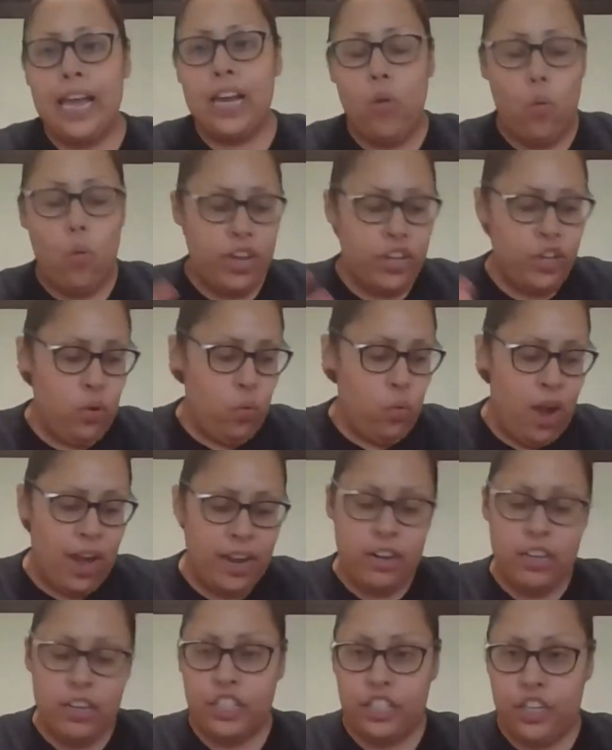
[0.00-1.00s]
what you want
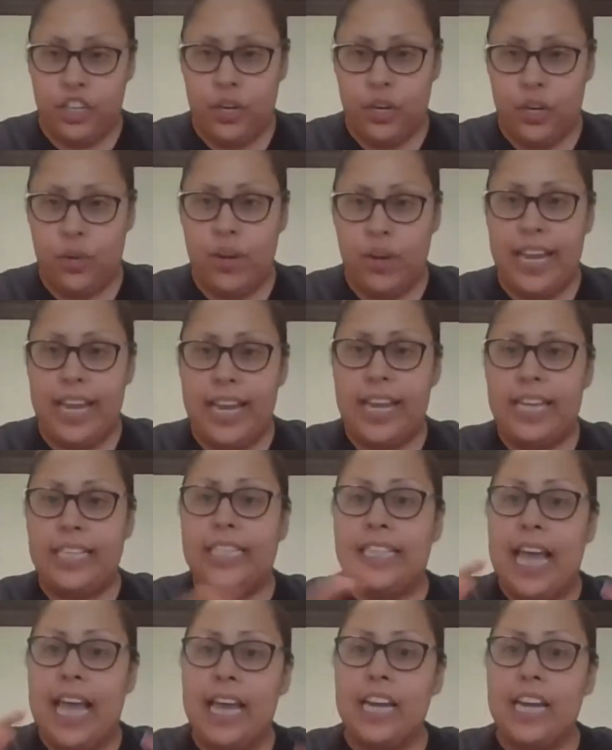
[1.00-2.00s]
to do is
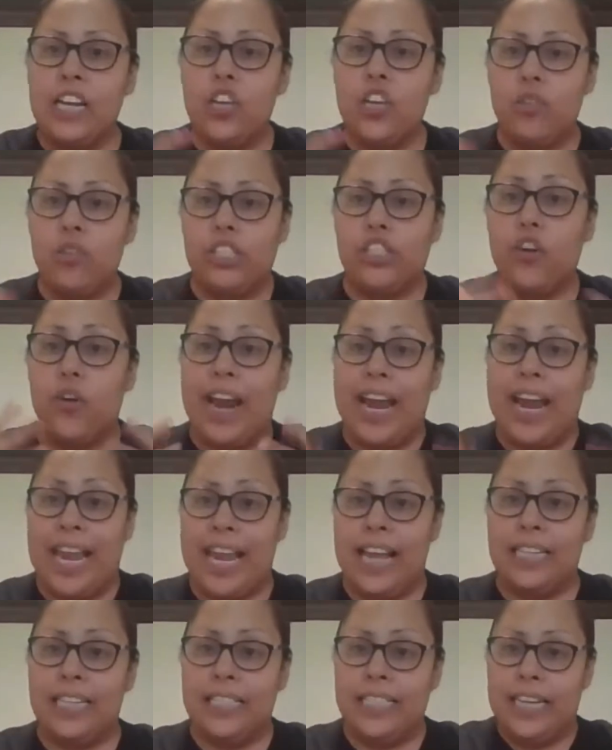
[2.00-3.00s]
then use your
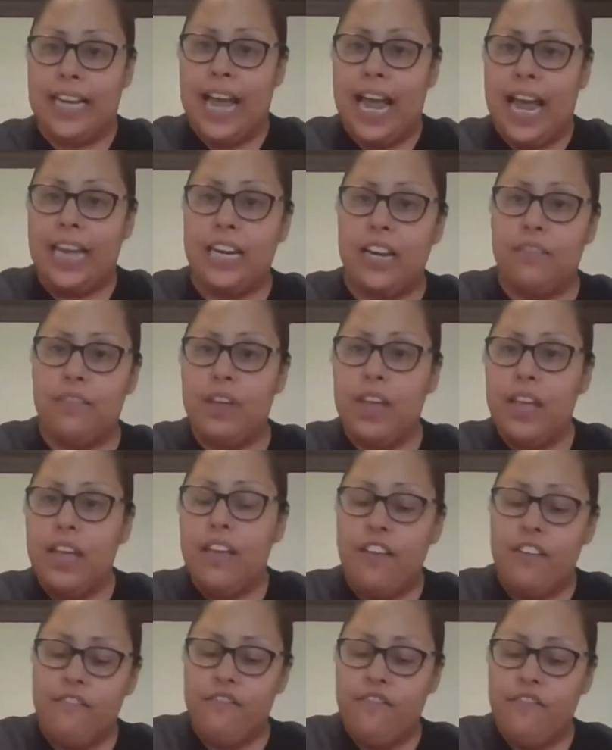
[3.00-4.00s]
hands to kind of
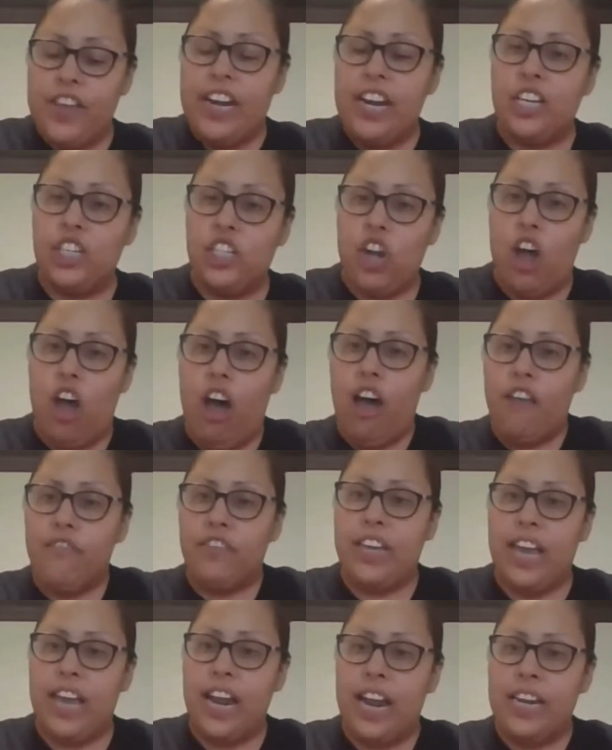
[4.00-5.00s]
finish off,
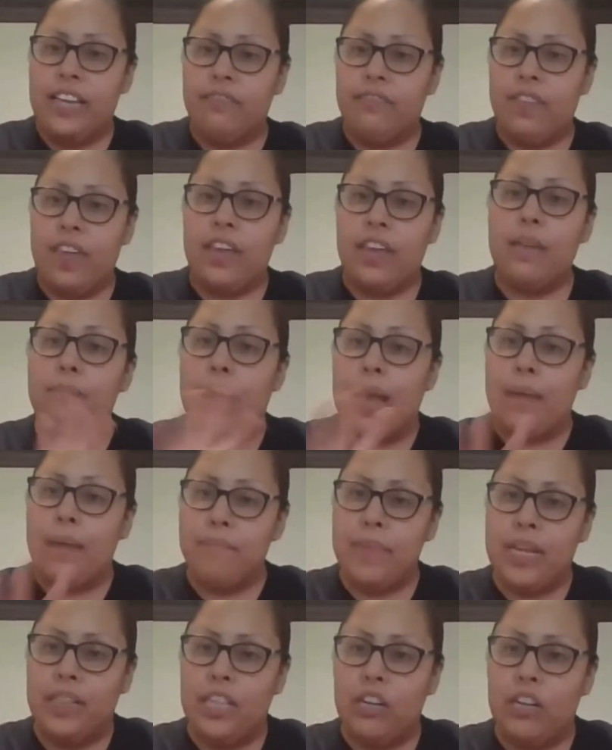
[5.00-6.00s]
get anything. It might
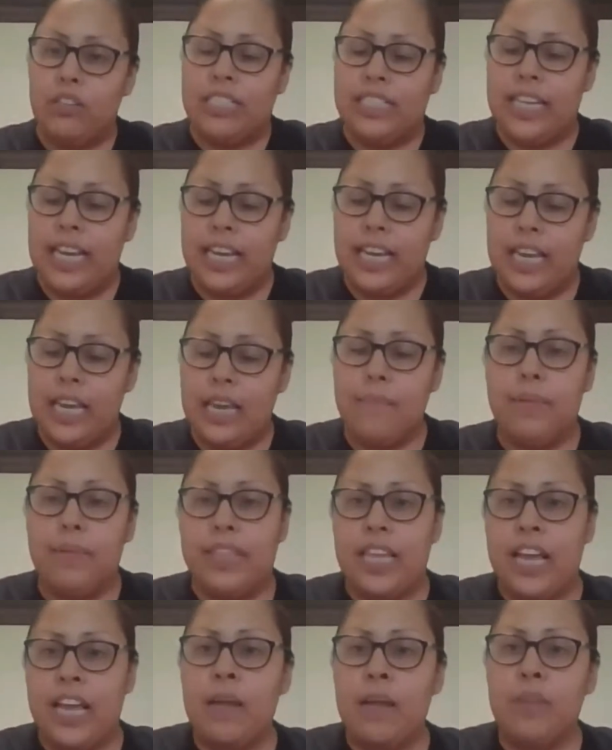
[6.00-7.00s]
be a little sticky, but
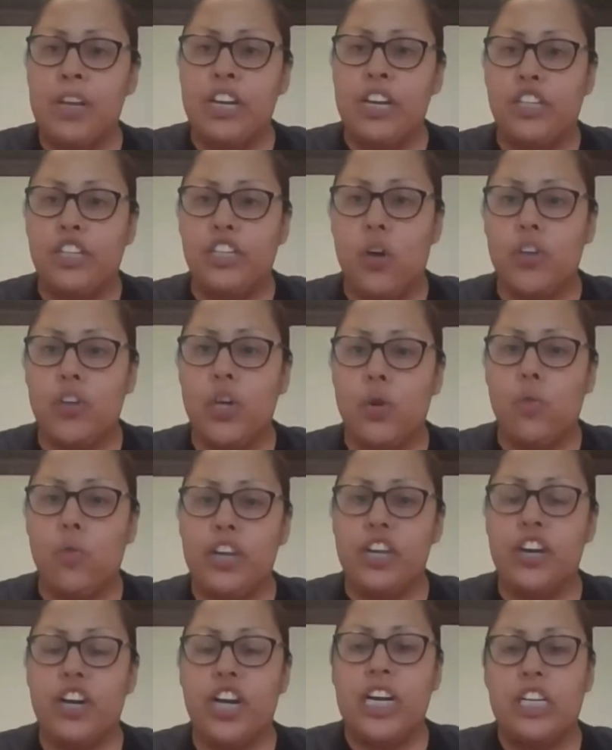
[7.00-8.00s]
then I'm going to show you
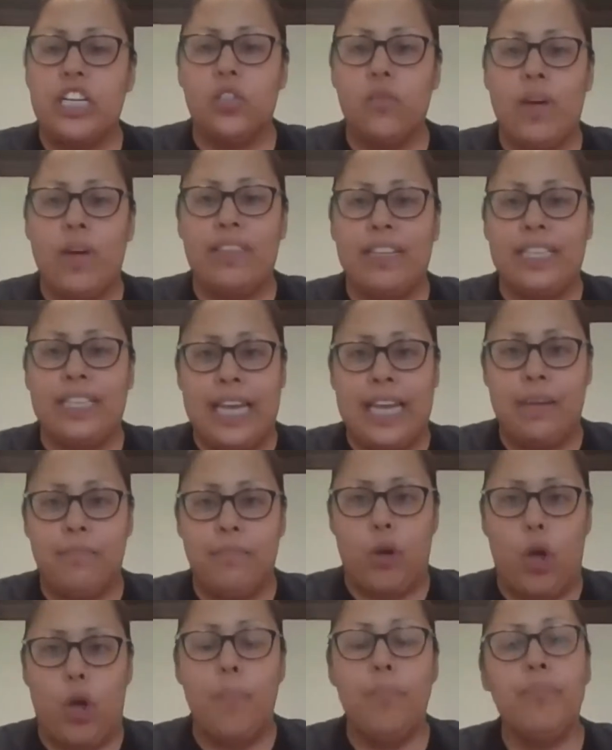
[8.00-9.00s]
what you're going to do on the
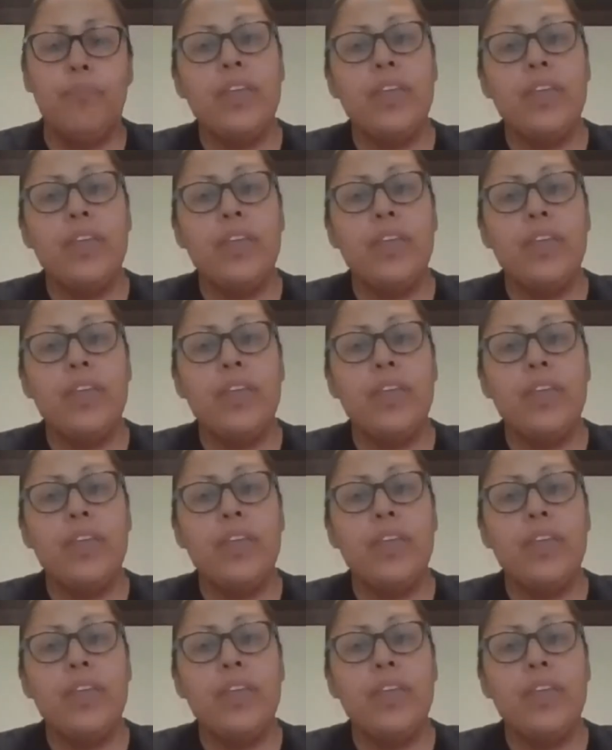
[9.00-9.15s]
table.